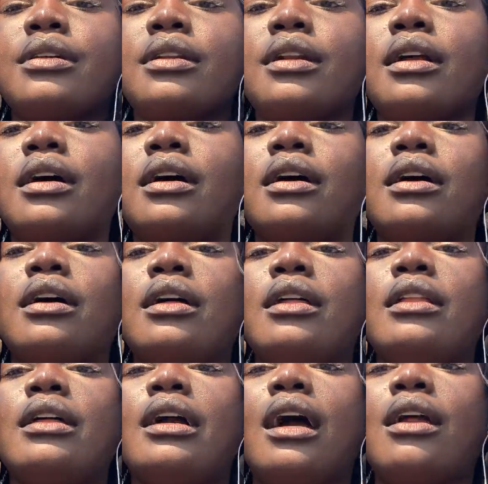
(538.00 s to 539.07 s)
Ta-da.
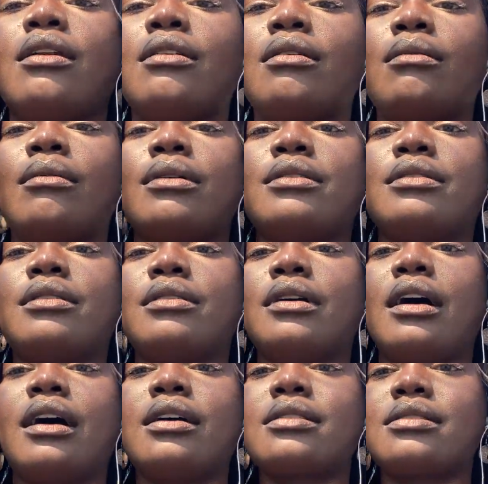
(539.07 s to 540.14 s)
Like, I don't know what to
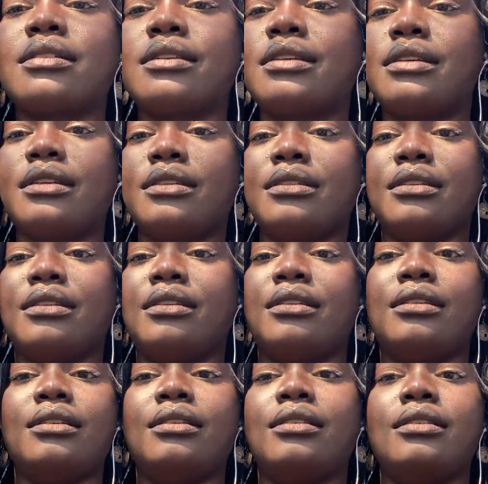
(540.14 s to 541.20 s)
ask.
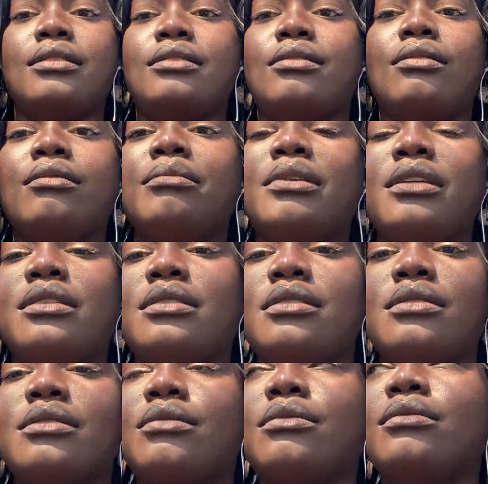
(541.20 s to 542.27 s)
He told me he's
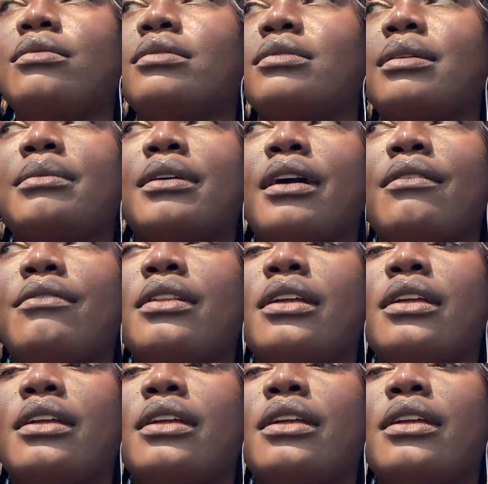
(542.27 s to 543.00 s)
in school, so I'm like, I feel